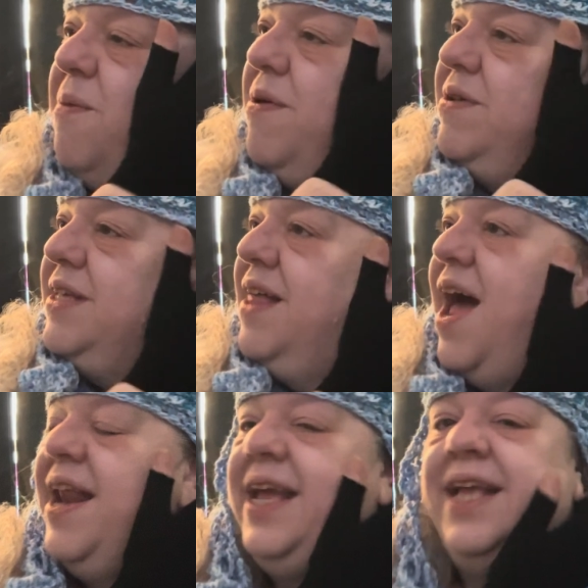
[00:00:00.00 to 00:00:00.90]
There was a
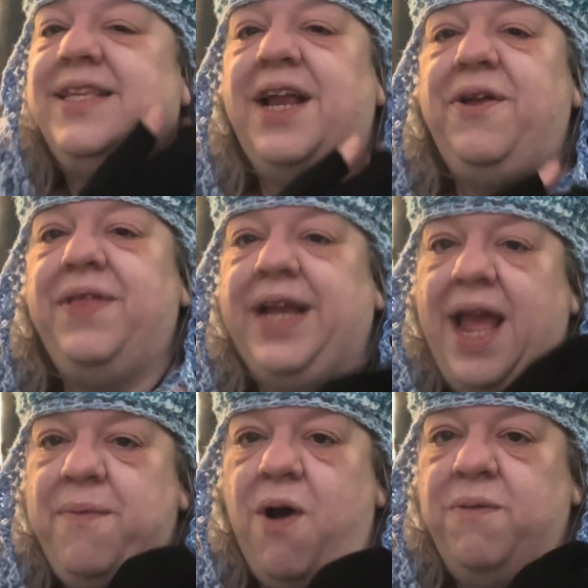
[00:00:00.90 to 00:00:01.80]
lot of kids I knew that
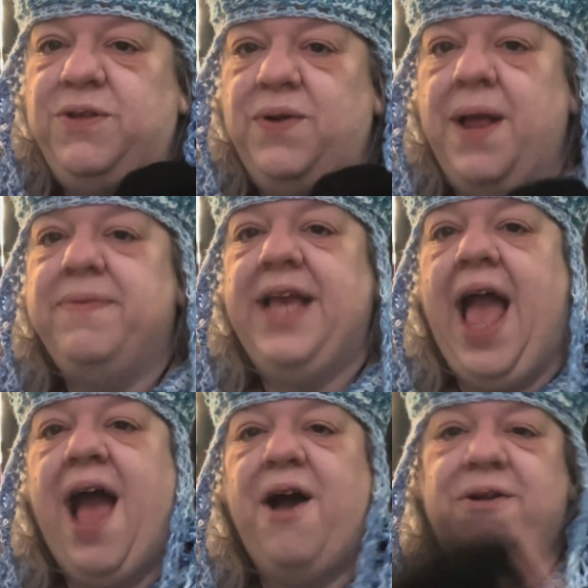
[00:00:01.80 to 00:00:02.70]
came home to an empty
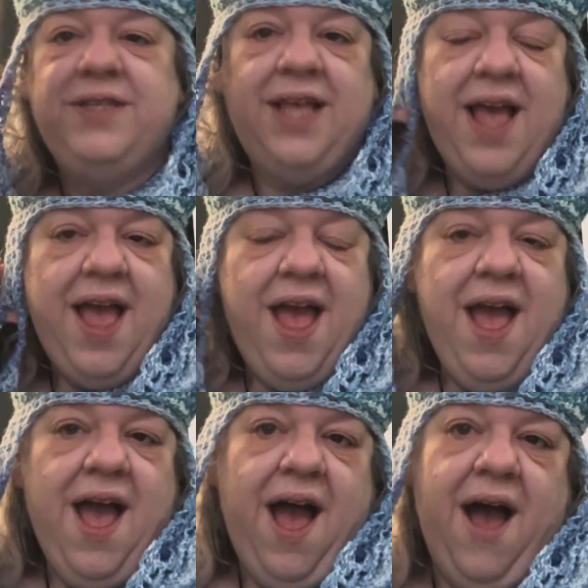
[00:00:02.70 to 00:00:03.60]
house,
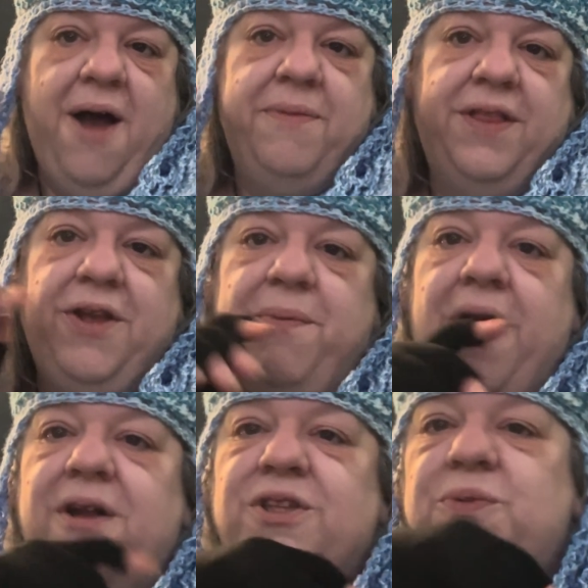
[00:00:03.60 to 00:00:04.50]
that their
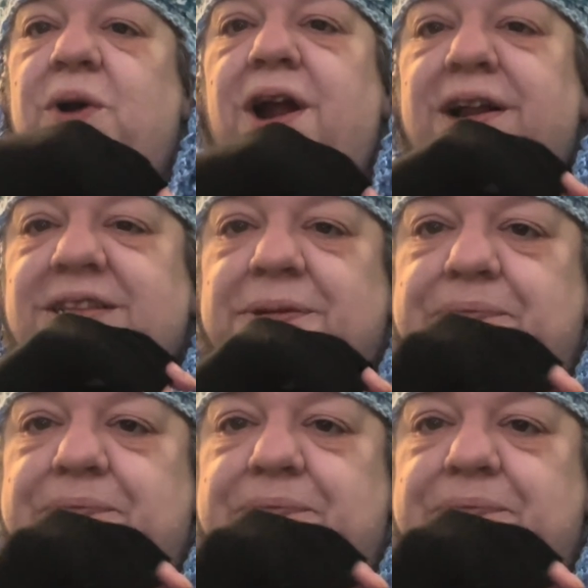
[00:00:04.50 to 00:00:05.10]
parents worked.